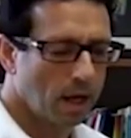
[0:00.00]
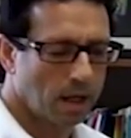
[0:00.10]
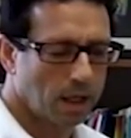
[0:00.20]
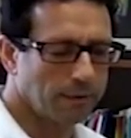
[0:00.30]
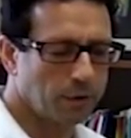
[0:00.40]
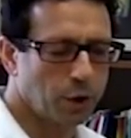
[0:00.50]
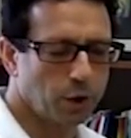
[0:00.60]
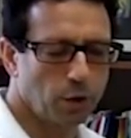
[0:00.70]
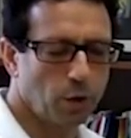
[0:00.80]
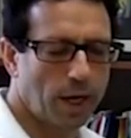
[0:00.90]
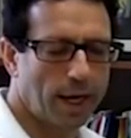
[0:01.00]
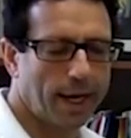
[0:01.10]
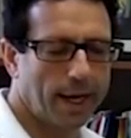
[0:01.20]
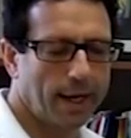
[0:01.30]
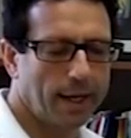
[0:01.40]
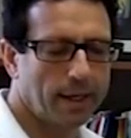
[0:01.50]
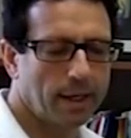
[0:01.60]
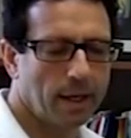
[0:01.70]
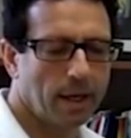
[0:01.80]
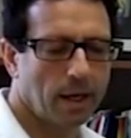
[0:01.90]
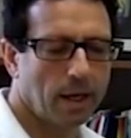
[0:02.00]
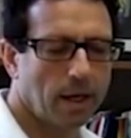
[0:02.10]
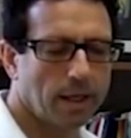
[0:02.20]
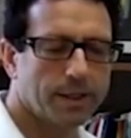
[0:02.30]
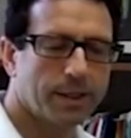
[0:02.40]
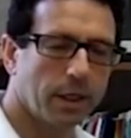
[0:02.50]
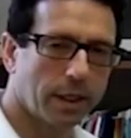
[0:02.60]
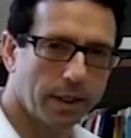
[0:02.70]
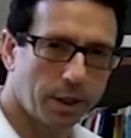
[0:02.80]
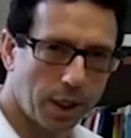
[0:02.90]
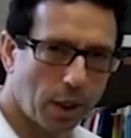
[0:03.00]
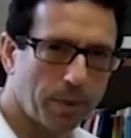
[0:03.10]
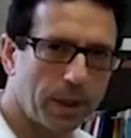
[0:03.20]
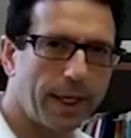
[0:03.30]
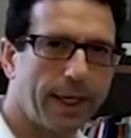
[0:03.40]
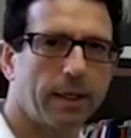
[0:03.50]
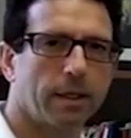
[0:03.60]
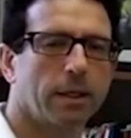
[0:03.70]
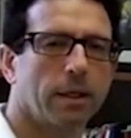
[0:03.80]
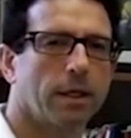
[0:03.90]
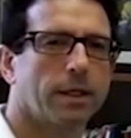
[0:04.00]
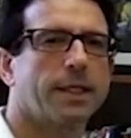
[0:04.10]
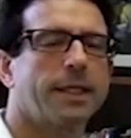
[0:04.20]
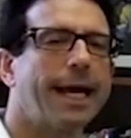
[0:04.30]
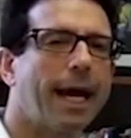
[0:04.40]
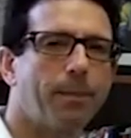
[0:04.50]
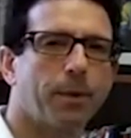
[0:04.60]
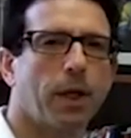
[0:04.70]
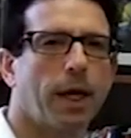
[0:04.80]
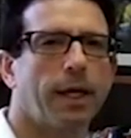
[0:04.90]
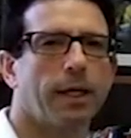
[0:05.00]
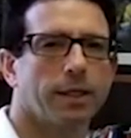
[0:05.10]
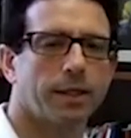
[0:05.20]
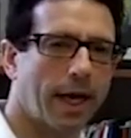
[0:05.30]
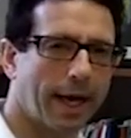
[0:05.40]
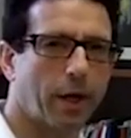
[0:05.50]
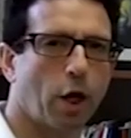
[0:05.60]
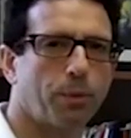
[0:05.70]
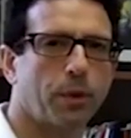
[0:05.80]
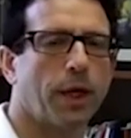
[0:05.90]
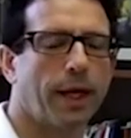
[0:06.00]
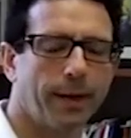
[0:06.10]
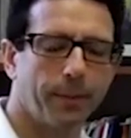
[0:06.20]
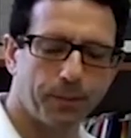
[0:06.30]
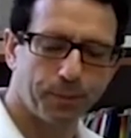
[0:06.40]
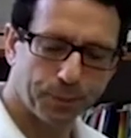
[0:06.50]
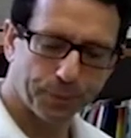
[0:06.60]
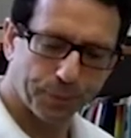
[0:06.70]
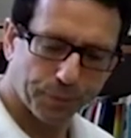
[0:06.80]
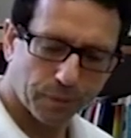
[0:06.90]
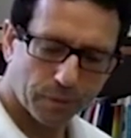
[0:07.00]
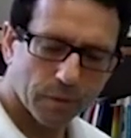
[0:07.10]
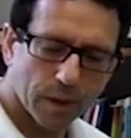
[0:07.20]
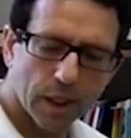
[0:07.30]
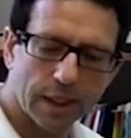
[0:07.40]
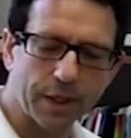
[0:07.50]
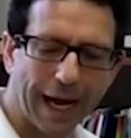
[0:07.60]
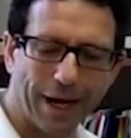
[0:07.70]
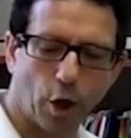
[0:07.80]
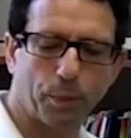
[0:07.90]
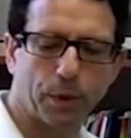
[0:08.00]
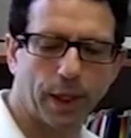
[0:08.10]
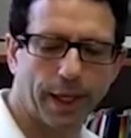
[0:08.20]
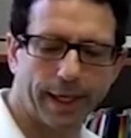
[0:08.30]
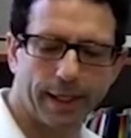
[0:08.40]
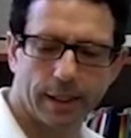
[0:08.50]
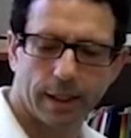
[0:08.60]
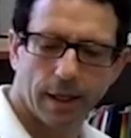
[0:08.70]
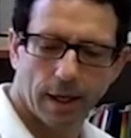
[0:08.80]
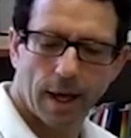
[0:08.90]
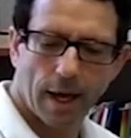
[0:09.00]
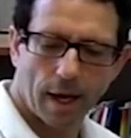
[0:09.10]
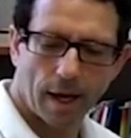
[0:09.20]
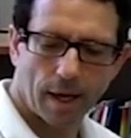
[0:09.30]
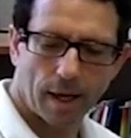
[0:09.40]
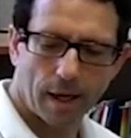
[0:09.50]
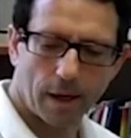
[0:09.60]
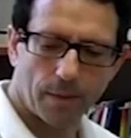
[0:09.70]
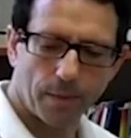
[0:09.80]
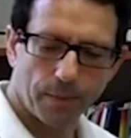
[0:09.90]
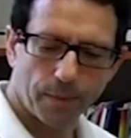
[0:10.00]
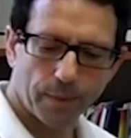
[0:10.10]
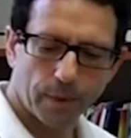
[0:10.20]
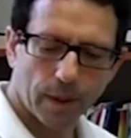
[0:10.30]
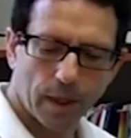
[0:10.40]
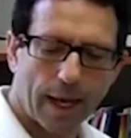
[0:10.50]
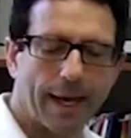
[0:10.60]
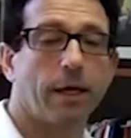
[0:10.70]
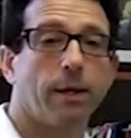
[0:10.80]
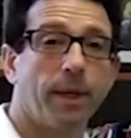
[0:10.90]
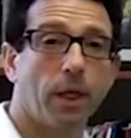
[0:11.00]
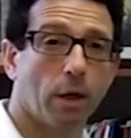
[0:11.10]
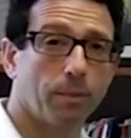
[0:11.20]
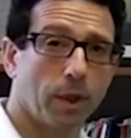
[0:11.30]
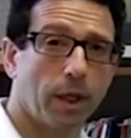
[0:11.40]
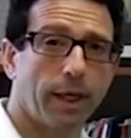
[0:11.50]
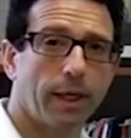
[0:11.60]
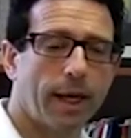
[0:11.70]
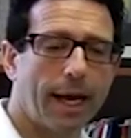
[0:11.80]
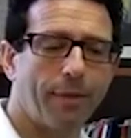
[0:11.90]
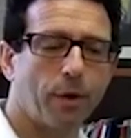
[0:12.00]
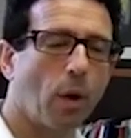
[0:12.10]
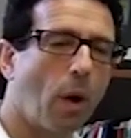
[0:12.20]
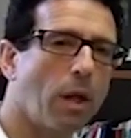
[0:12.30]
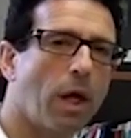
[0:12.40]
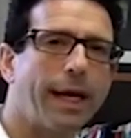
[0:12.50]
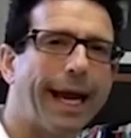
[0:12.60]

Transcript: gives you a silica gel plate, a C8 plate, a cyano plate, a dial plate, and an amino plate. And they're all on